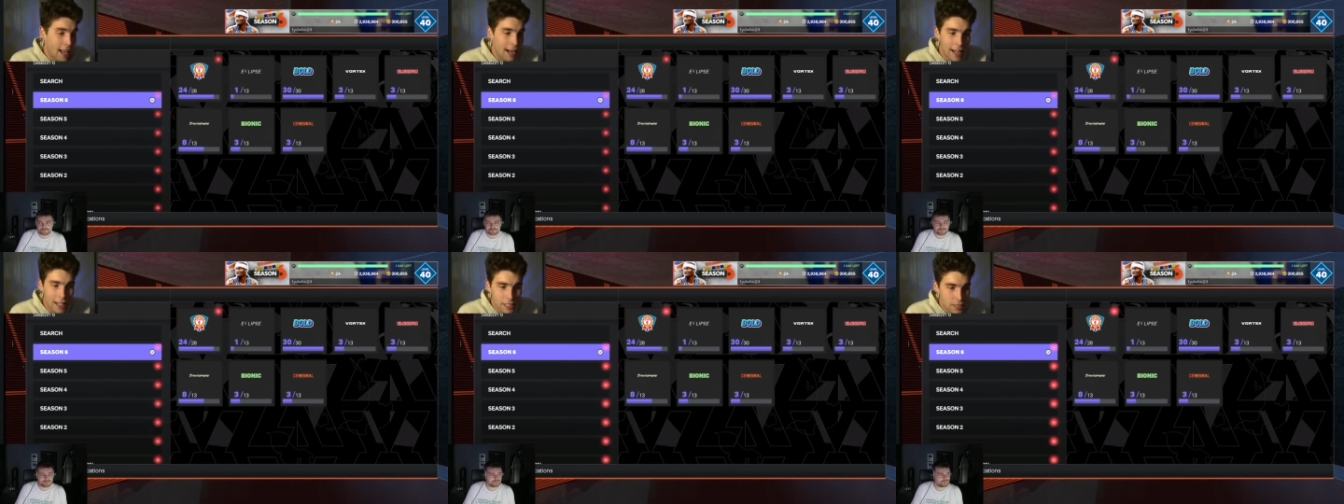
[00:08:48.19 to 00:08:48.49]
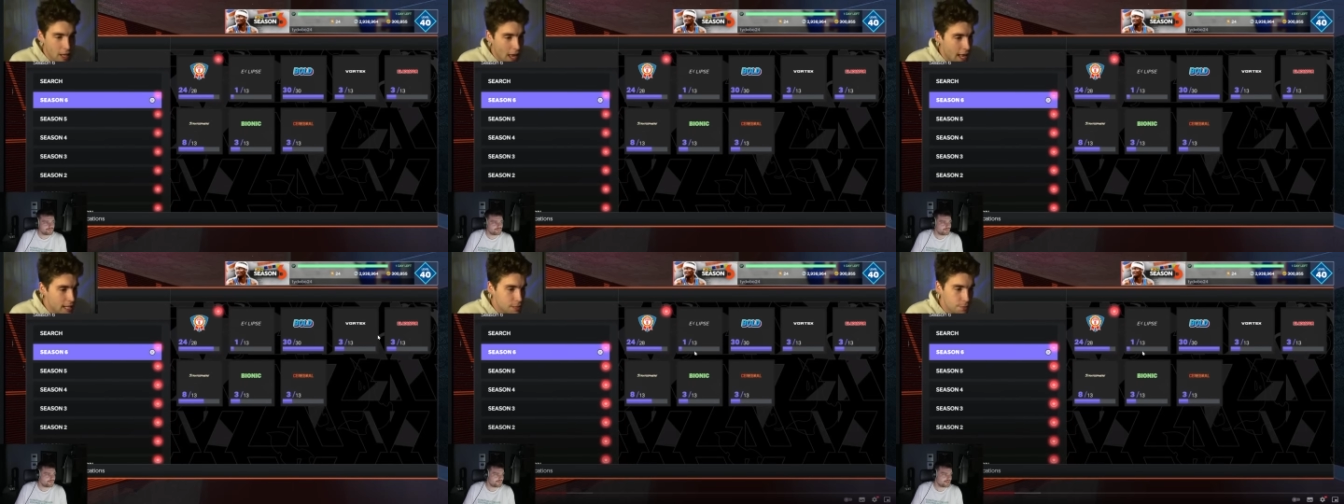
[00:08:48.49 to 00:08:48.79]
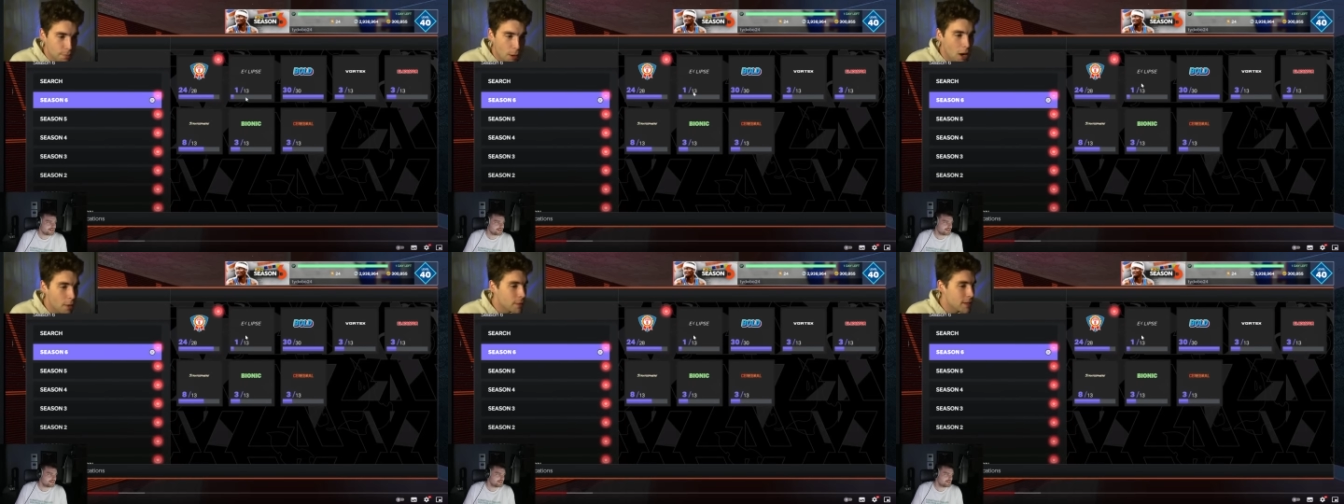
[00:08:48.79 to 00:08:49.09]
and it's it's
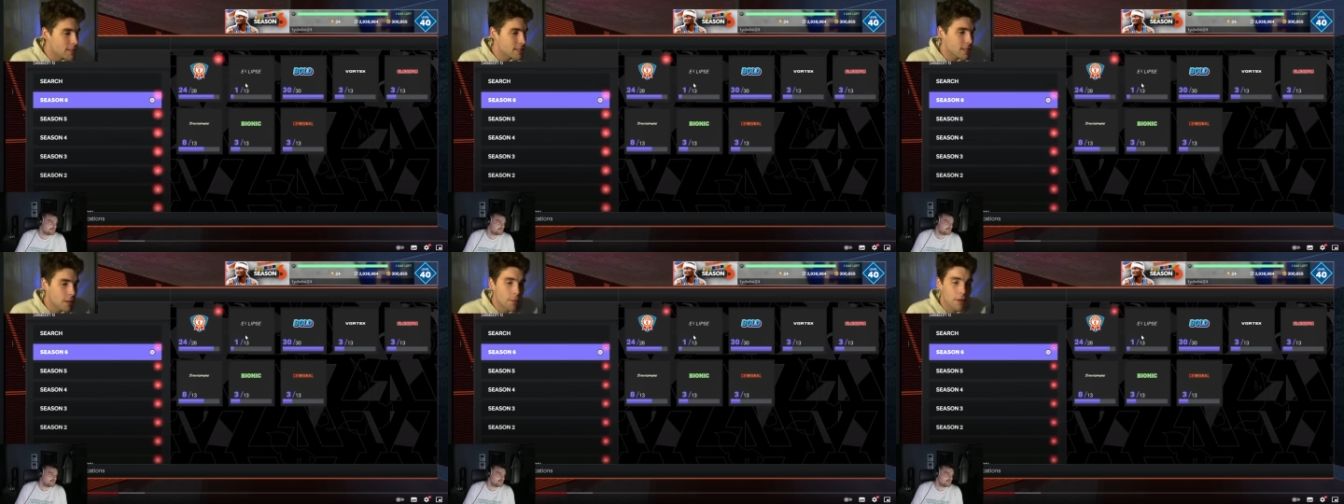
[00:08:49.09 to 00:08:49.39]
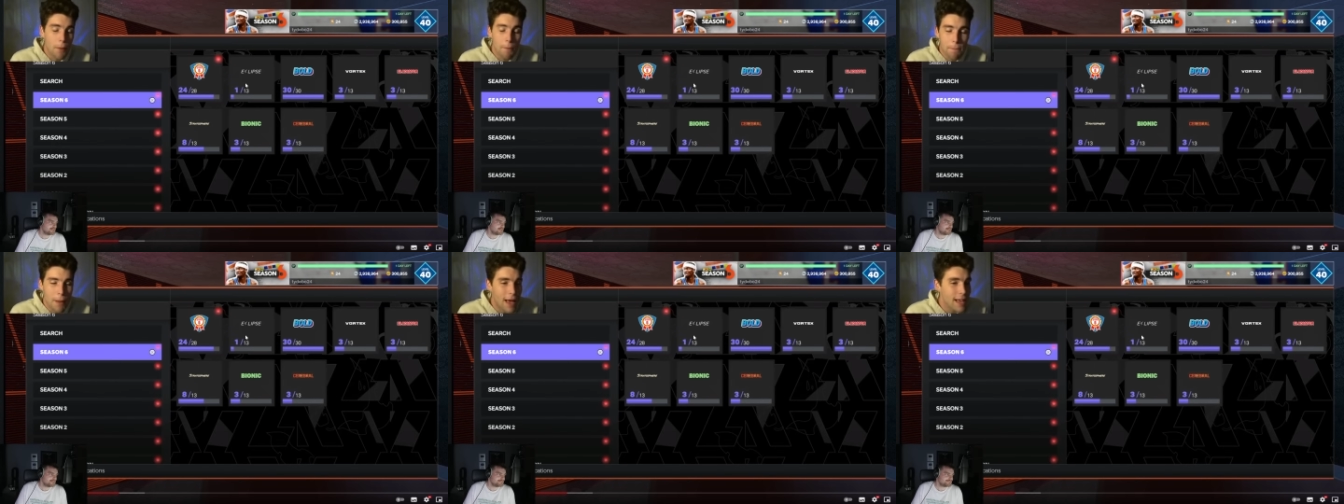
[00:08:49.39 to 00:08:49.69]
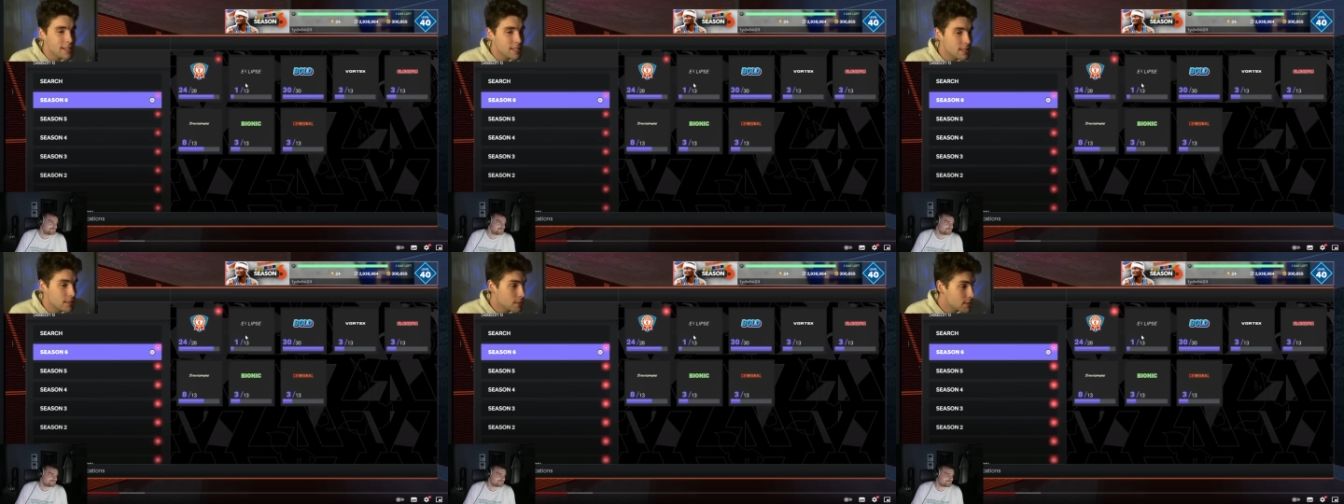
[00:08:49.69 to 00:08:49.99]
brought me some of the
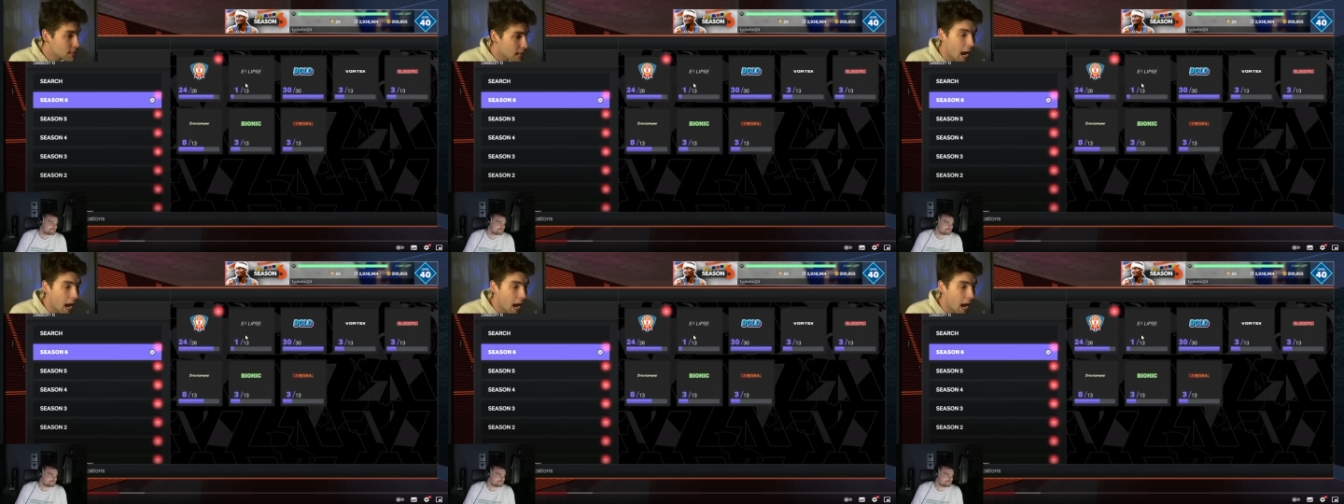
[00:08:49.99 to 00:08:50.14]
best